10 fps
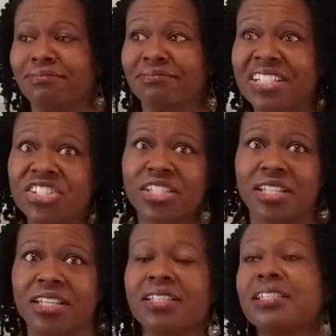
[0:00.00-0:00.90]
It just
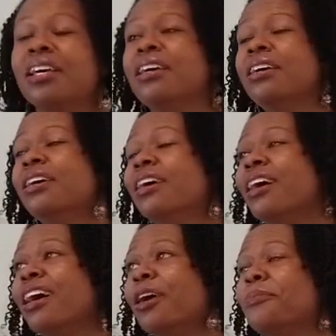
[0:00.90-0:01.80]
is.
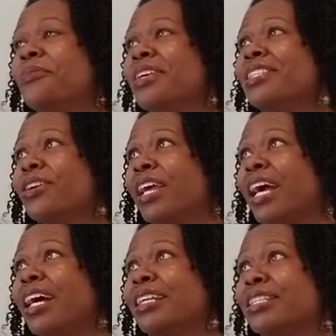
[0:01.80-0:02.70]
So
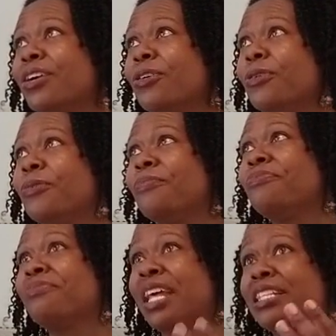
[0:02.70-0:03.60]
yeah, so
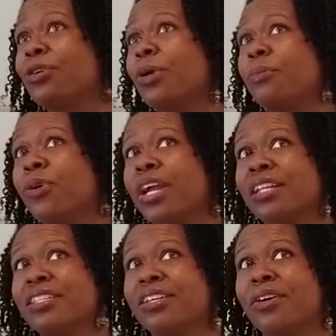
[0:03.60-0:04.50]
that's a quick
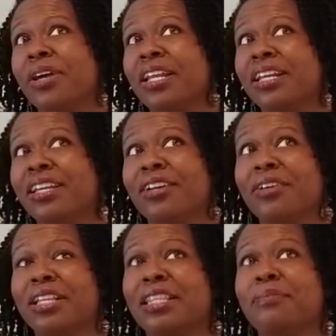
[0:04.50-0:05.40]
break to go ahead and, you know,
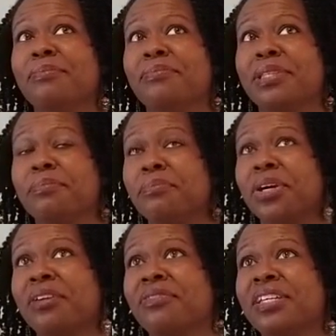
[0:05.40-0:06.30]
get them some
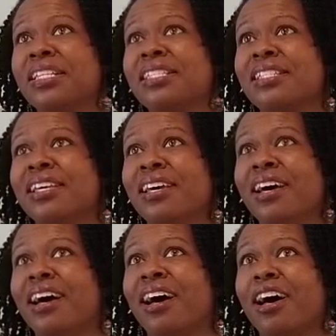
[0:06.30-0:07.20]
breakfast,
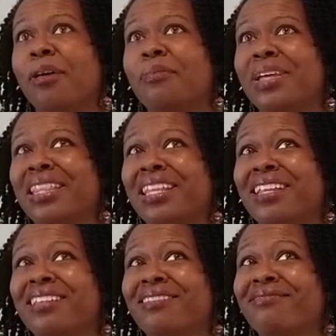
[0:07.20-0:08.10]
and then
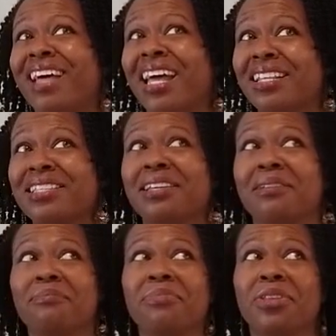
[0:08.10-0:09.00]

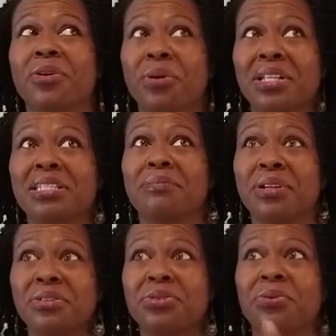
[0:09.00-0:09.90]
honestly, going into
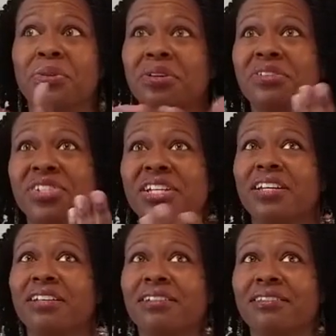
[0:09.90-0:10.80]
middle schooler, she
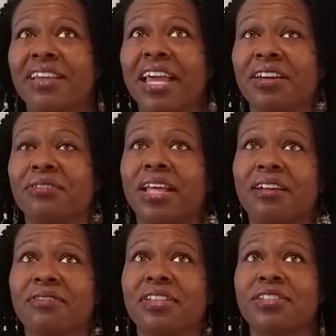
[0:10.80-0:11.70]
can handle that
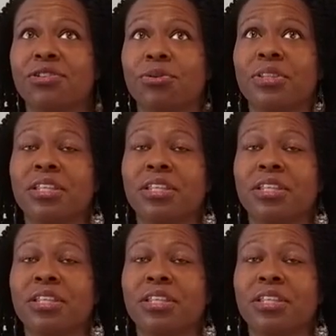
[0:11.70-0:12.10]
for the 2 of